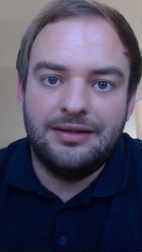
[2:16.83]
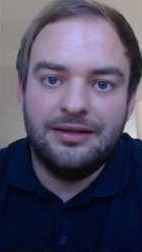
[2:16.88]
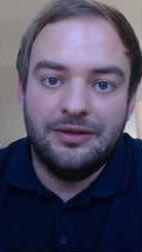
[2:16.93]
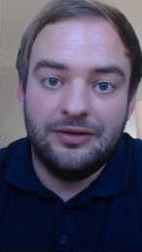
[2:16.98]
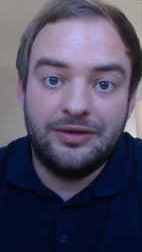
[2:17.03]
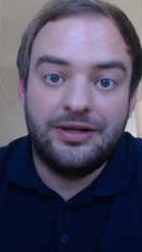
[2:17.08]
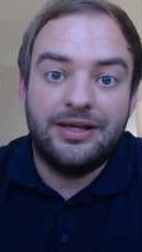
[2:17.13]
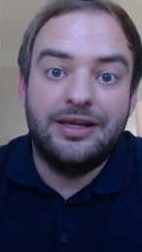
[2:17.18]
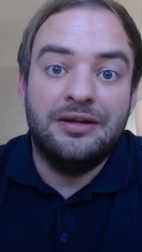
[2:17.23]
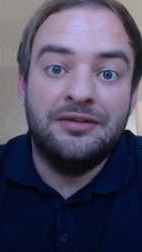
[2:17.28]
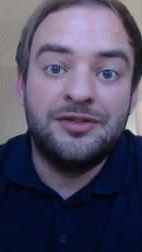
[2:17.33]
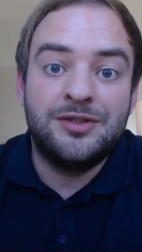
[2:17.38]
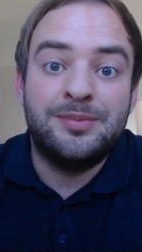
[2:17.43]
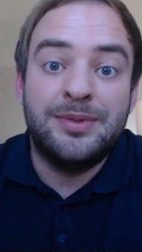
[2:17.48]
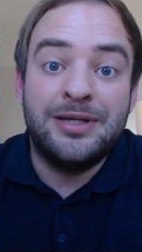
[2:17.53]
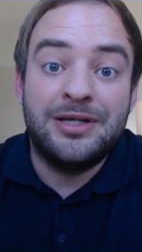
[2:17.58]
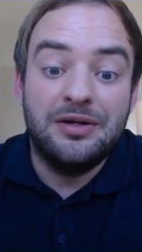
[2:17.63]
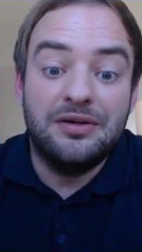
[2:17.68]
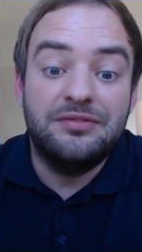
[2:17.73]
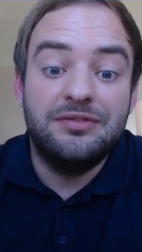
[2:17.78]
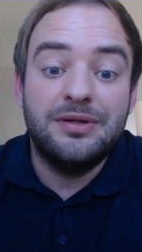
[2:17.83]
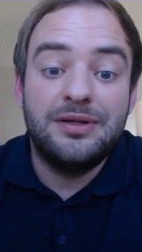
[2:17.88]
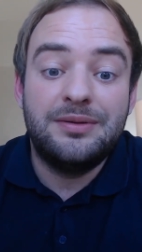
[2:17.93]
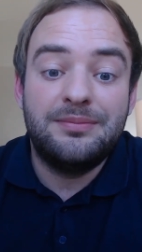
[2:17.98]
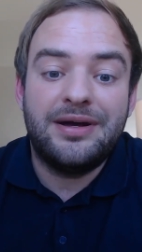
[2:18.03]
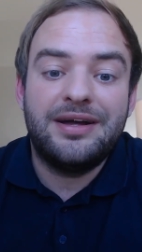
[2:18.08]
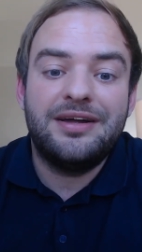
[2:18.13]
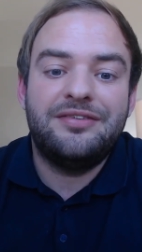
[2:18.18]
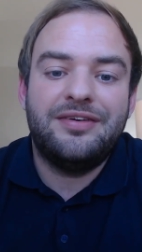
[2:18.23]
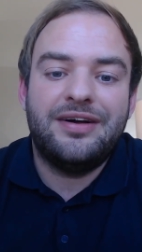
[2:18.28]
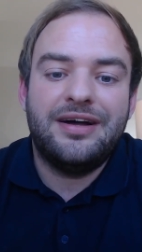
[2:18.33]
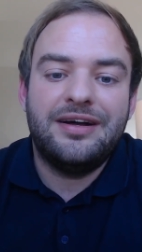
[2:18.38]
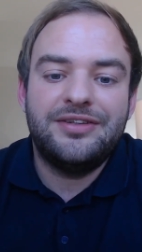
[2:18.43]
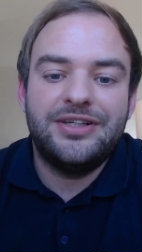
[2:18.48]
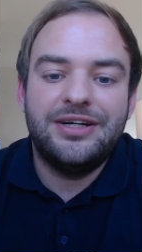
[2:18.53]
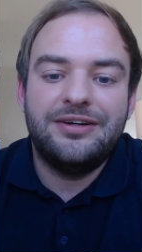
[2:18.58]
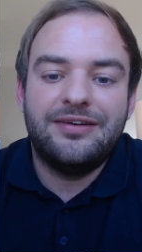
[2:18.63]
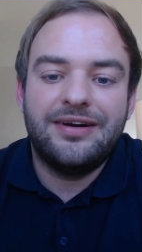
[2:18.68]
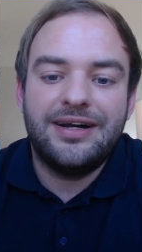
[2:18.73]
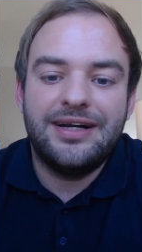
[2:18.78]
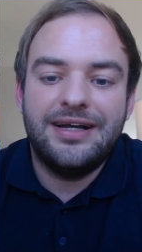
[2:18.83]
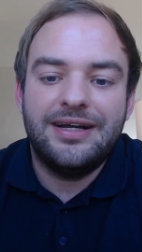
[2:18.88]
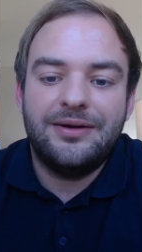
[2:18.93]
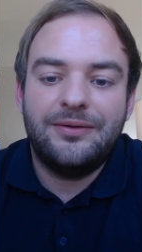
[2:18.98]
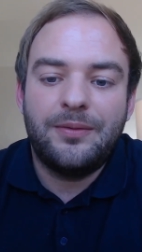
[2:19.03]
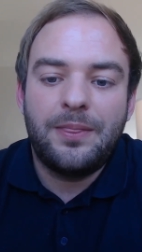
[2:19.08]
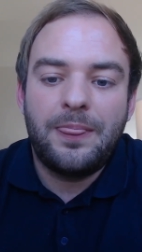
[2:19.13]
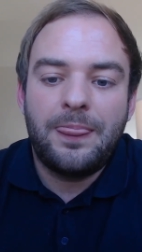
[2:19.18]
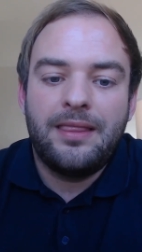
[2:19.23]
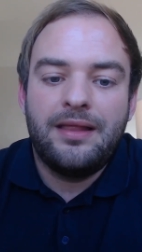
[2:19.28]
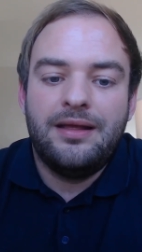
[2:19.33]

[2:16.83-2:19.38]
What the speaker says: lucky enough to be covered by 5G right now.